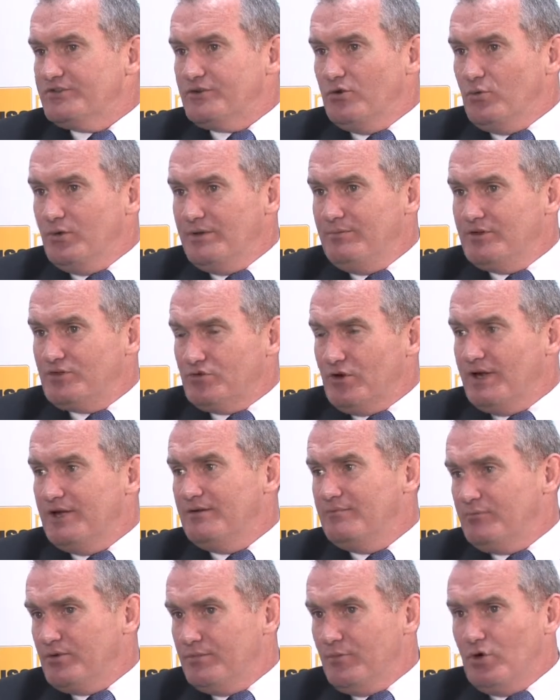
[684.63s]
So we've been trying
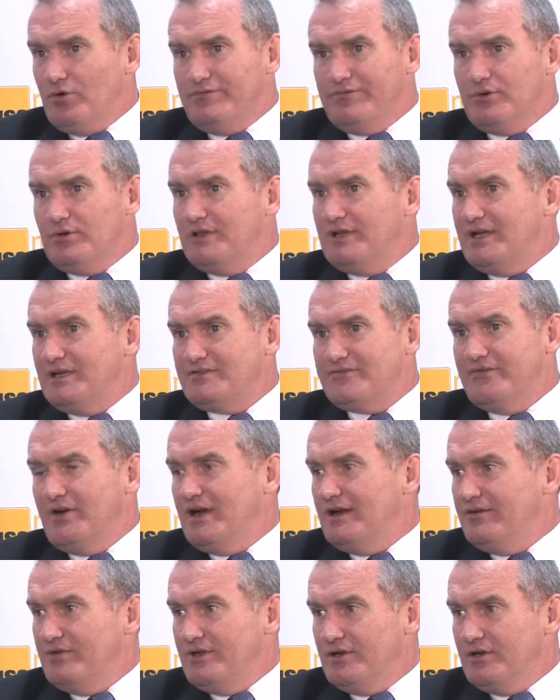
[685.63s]
to promote for the last
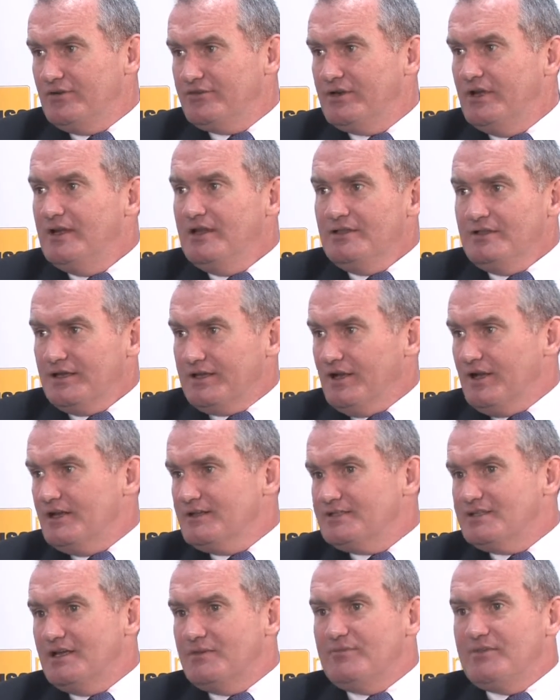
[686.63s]
5 years the
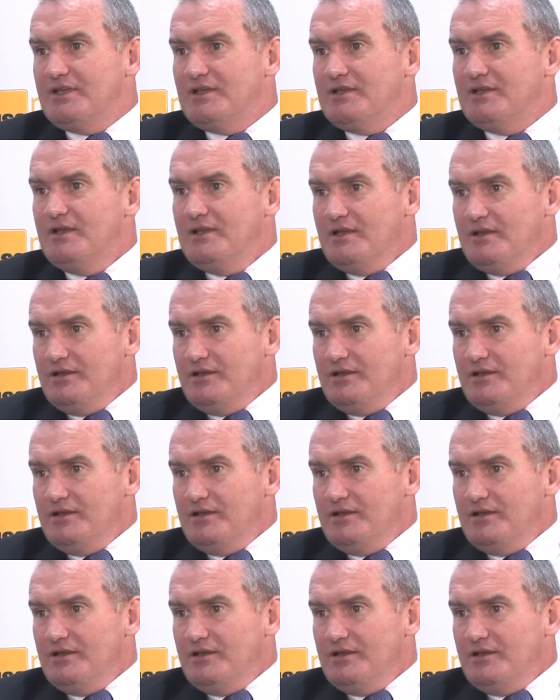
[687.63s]
concept that,